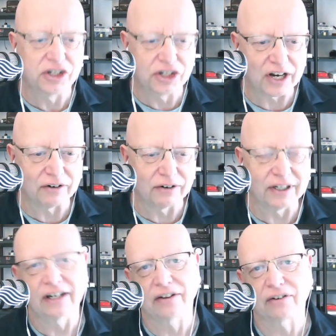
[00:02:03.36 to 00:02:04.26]

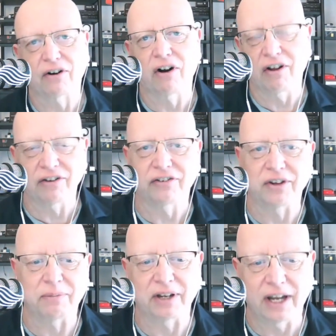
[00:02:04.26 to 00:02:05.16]
generally, they're all the
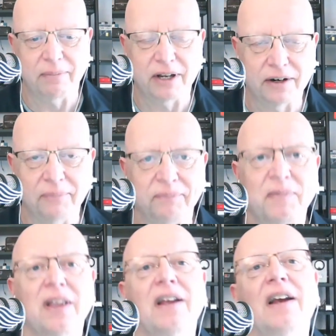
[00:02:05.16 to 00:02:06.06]
same thing. Hey, Peter.
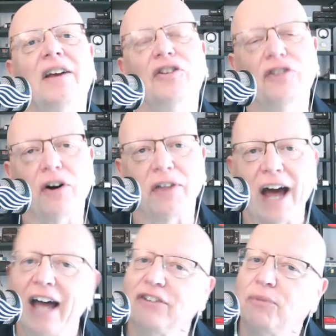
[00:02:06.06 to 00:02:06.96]
So
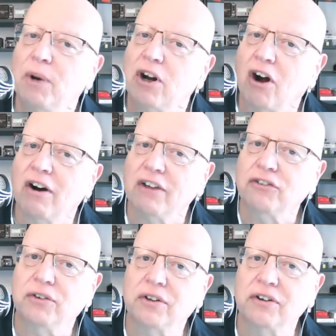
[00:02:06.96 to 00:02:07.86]
that's what
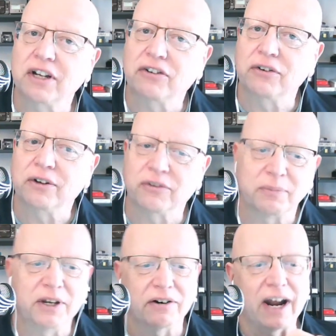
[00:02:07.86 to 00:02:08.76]
RS-232 is. And
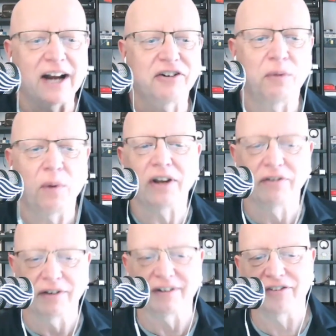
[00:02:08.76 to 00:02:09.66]
Peter, I actually want
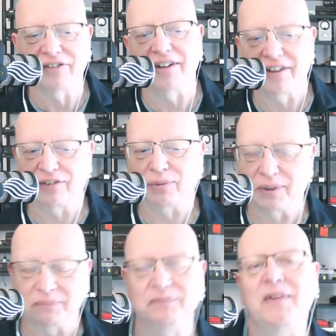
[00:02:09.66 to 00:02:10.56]
you to listen to this
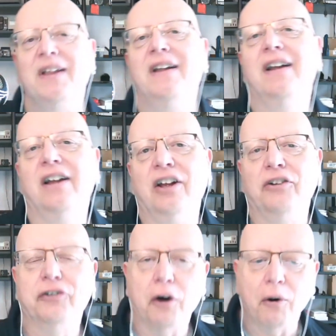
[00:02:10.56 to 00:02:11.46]
one.
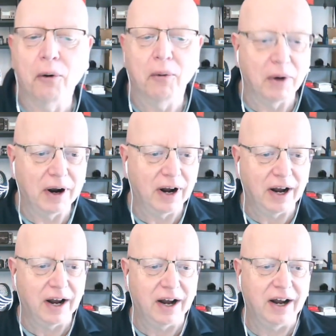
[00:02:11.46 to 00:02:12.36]
So
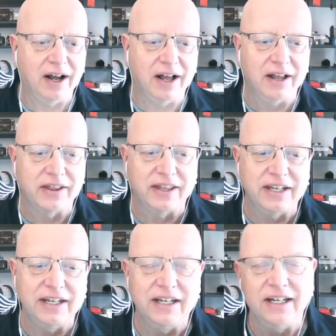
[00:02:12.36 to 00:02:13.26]

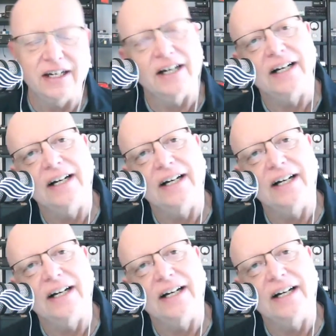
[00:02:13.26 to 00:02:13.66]
the